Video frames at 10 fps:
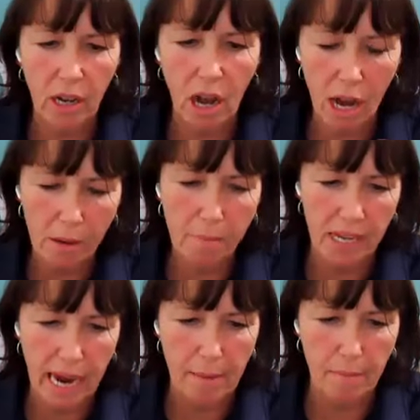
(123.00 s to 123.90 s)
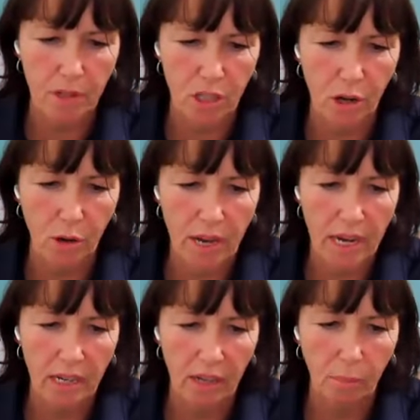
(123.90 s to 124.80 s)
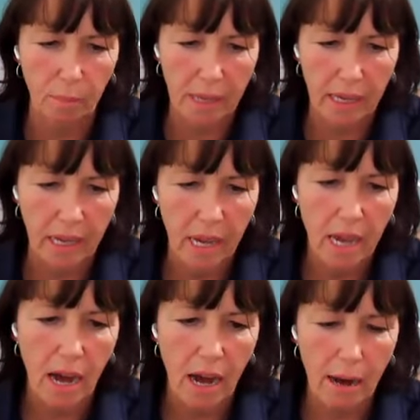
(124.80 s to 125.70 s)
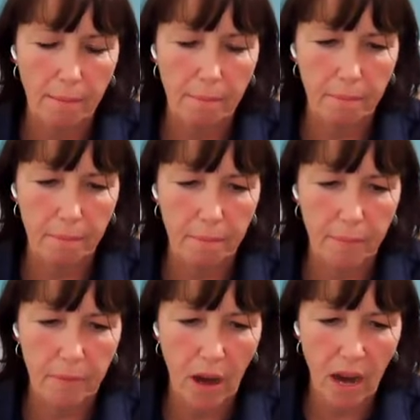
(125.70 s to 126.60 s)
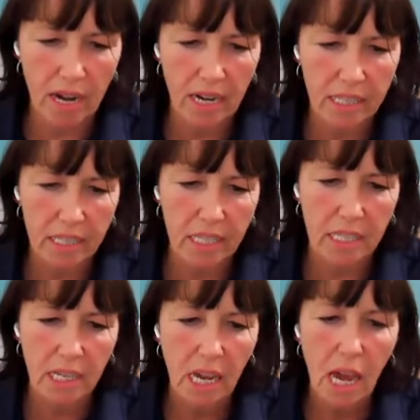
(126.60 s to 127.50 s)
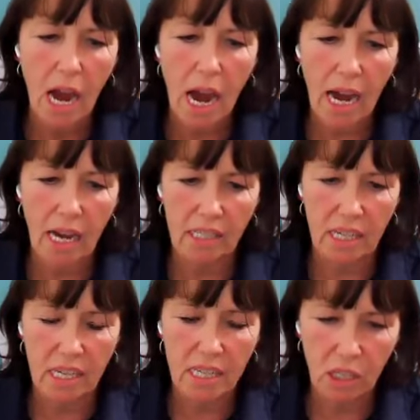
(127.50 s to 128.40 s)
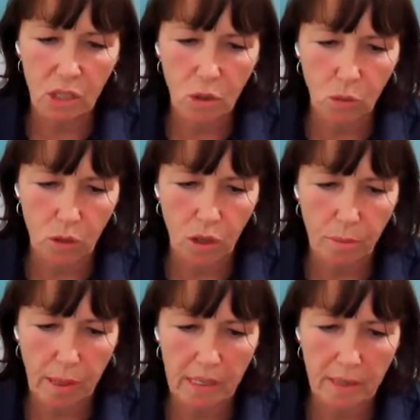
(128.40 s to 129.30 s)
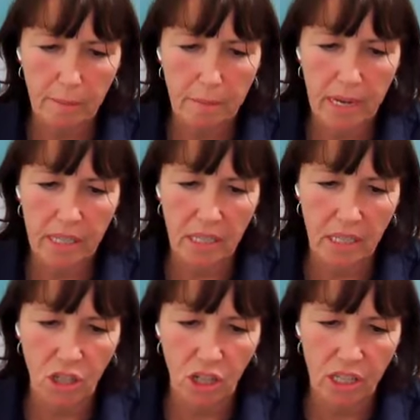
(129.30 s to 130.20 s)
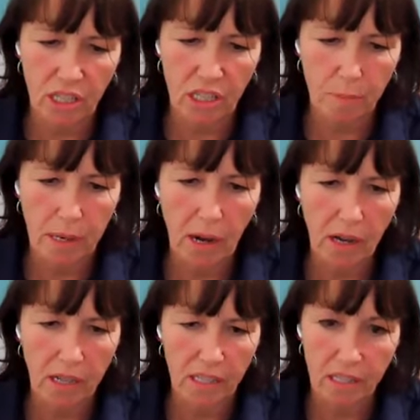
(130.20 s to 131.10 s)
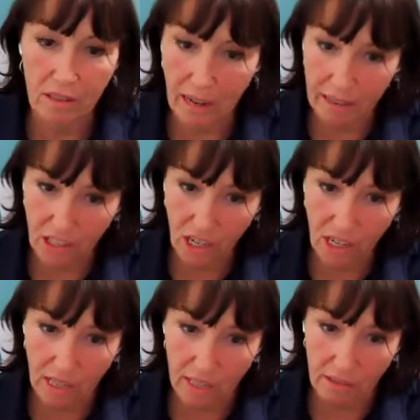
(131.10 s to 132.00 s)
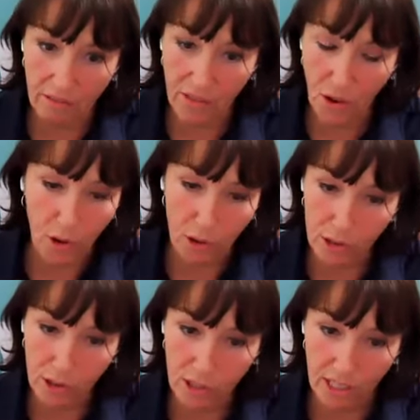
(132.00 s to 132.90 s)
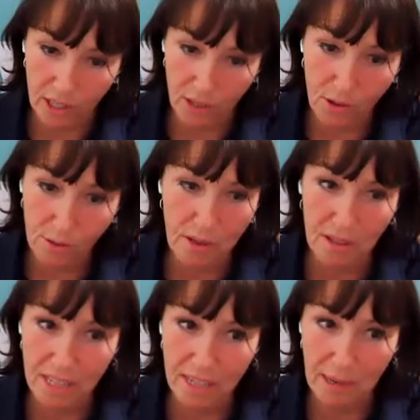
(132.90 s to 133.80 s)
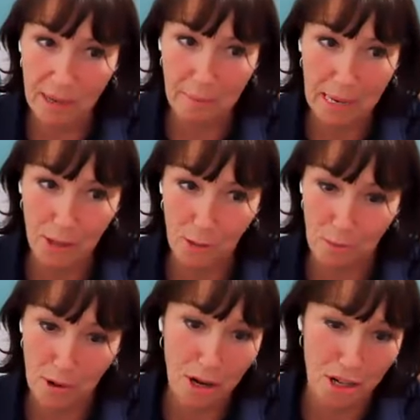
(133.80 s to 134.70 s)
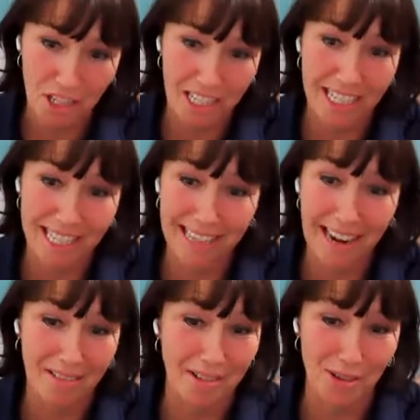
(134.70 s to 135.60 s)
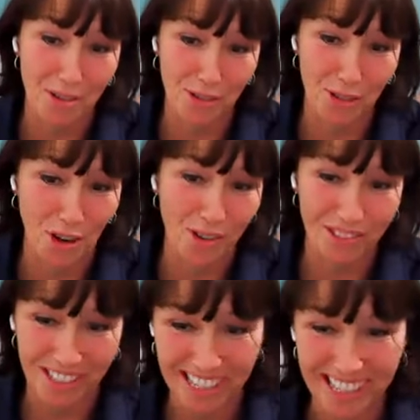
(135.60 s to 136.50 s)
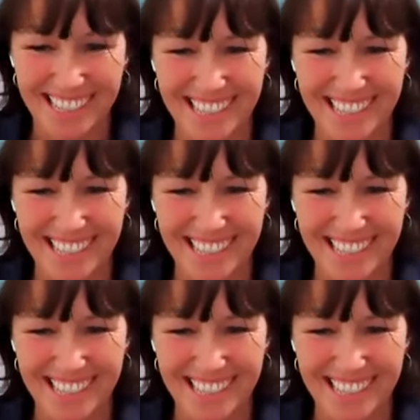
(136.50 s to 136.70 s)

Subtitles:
hide my camera so Ian will be highlighted, and he's going to talk to you about some amazing cheeses behind that cheeky little fox. It's almost a bit Basil Brush sitting there on your shoulder.